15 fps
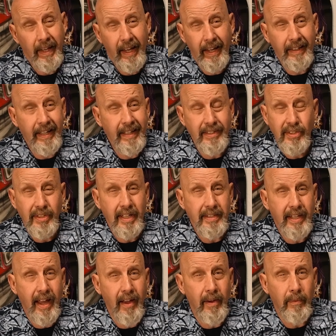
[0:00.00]
And that's just
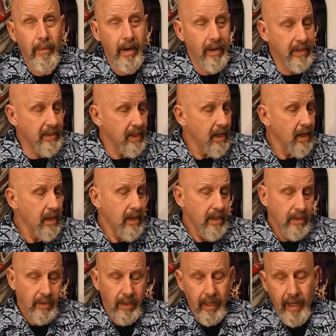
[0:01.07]
how it works.
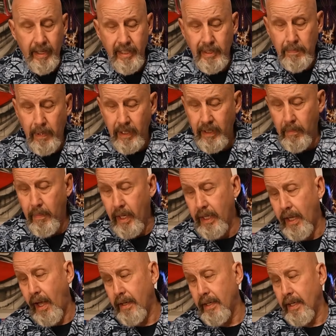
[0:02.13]
So you got to spend the
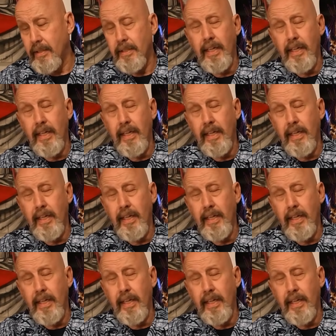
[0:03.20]
money on this.